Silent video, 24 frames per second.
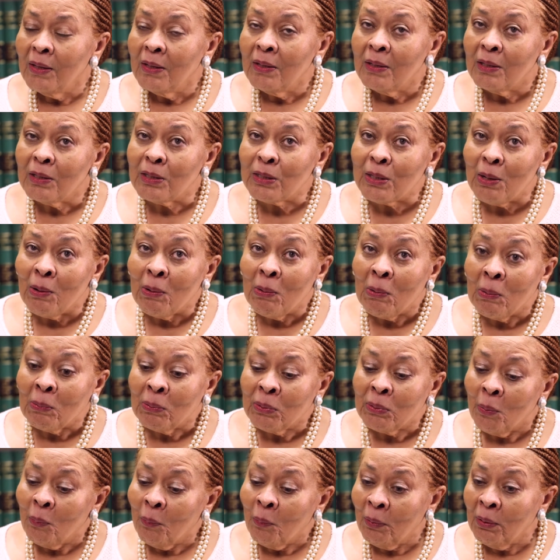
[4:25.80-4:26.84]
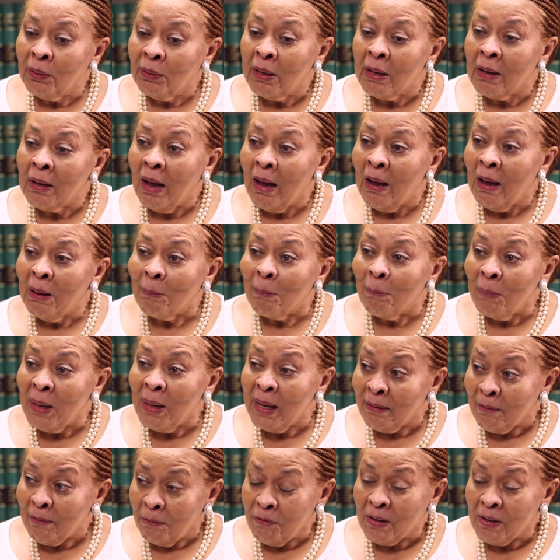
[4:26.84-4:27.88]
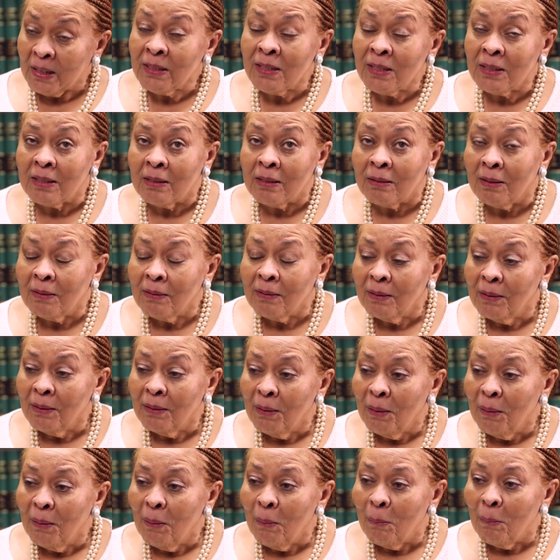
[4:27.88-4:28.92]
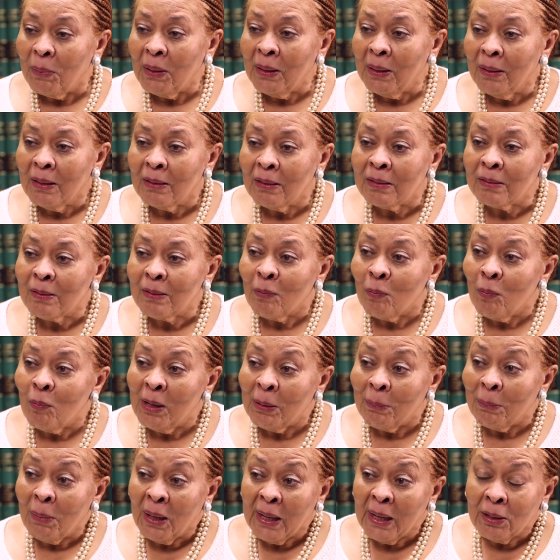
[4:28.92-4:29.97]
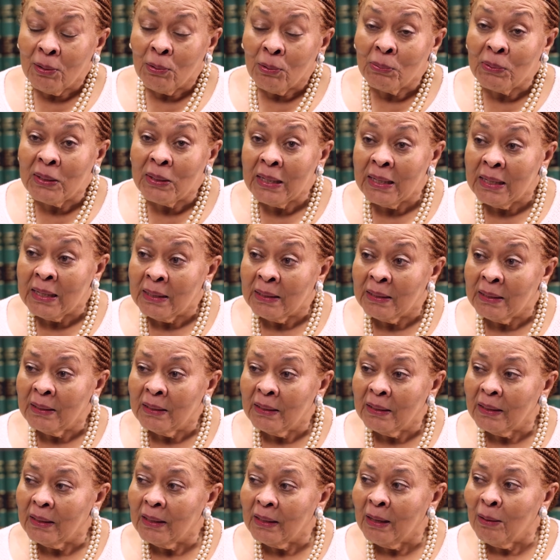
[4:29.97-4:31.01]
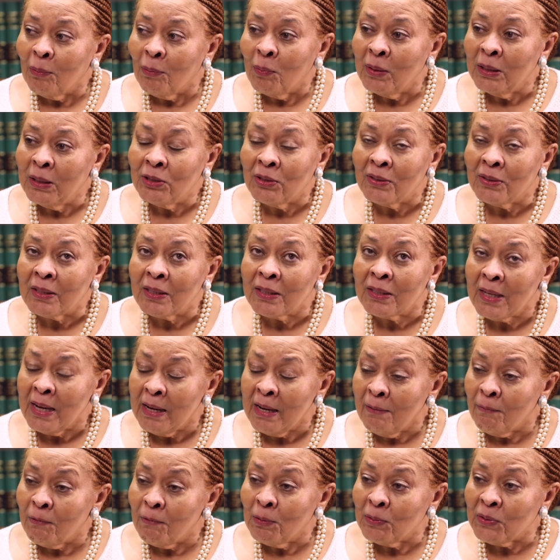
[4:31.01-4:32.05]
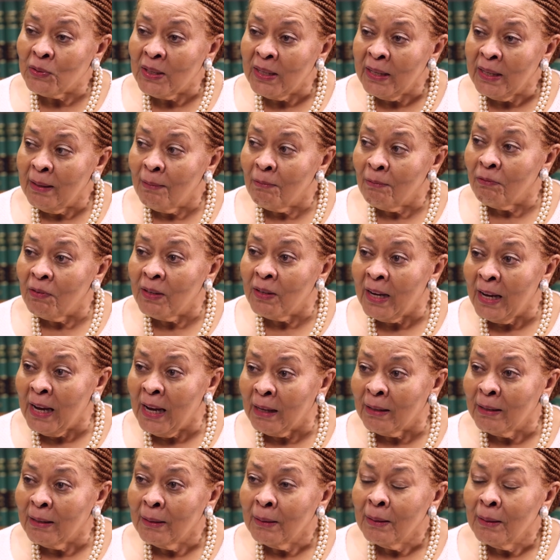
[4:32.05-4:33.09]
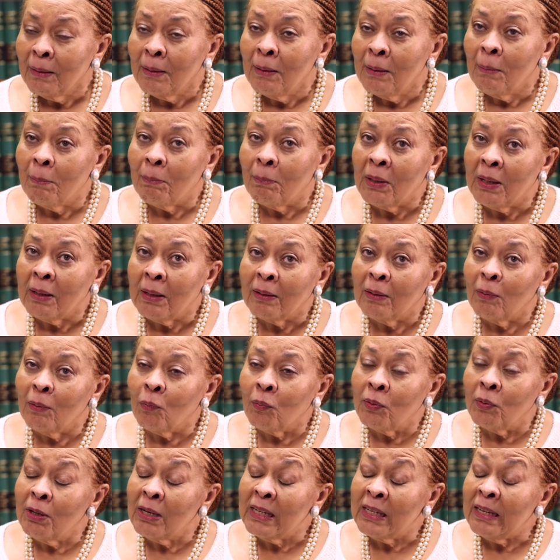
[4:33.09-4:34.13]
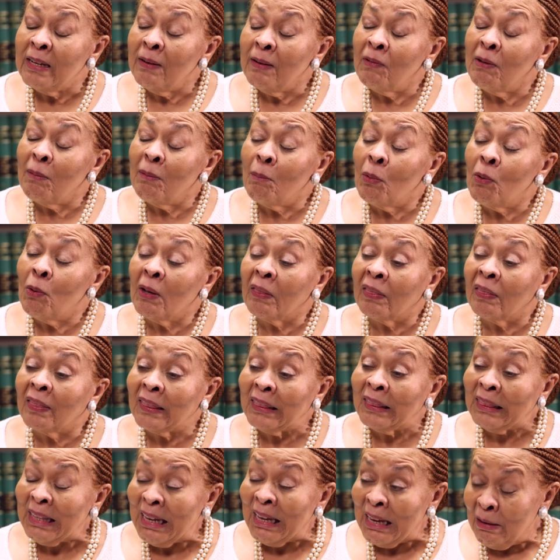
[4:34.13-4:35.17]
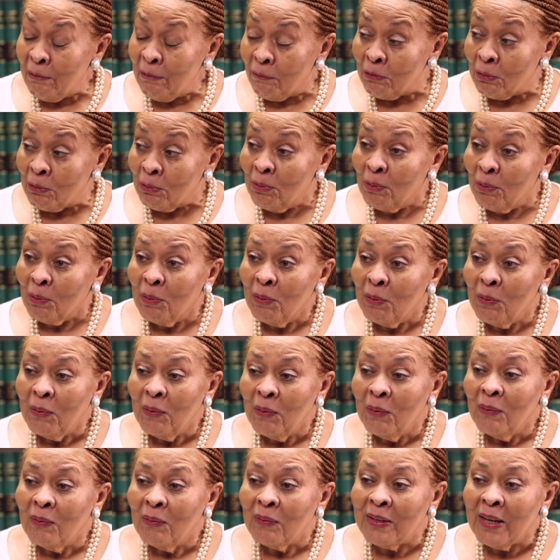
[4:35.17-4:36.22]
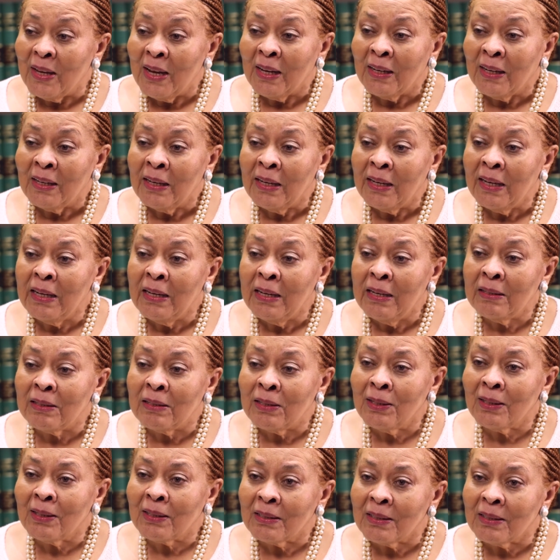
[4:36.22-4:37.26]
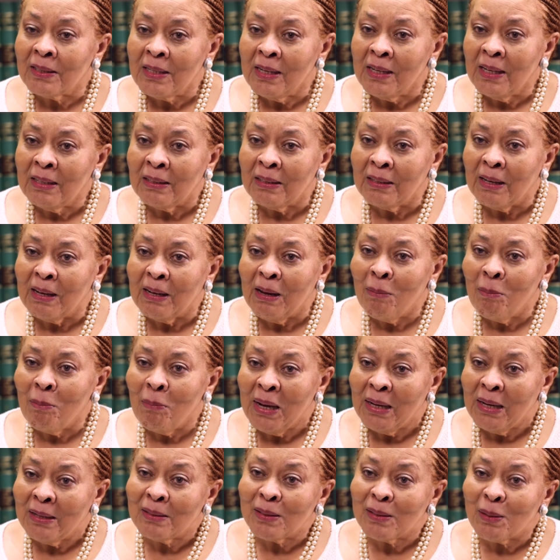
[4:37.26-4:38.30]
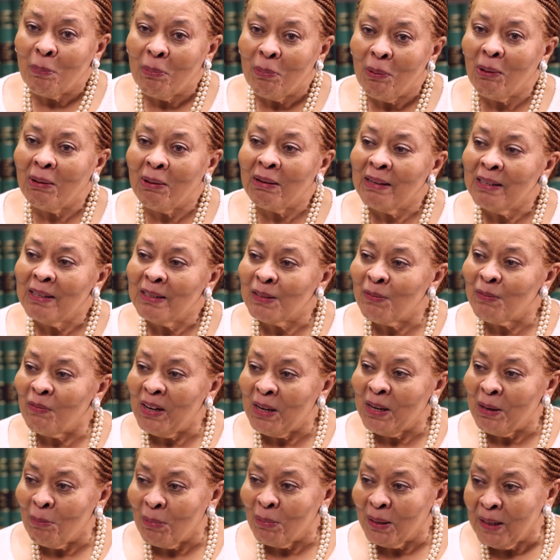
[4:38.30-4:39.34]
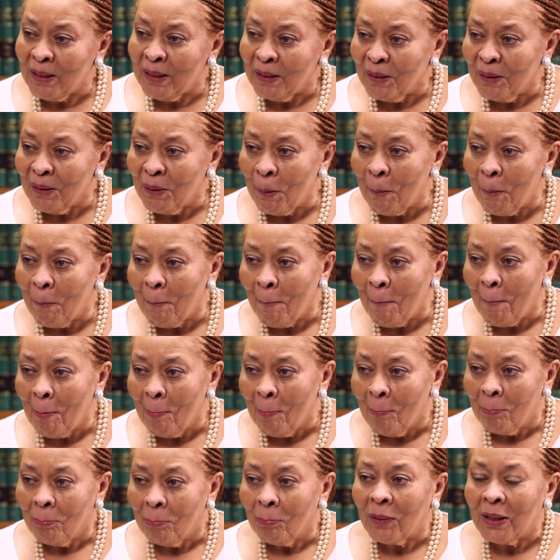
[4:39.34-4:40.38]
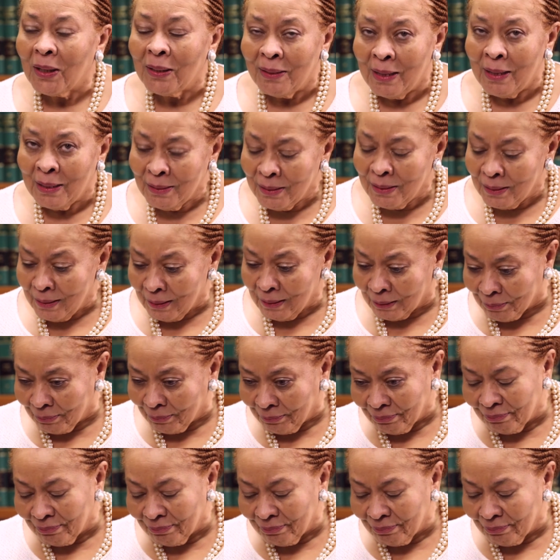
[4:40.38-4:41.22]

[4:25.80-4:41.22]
So the Word of God manifested because of what Michael did. And we just thankful to him for that. But we're even more thankful that he took us in and made us a part of his family. And that's it.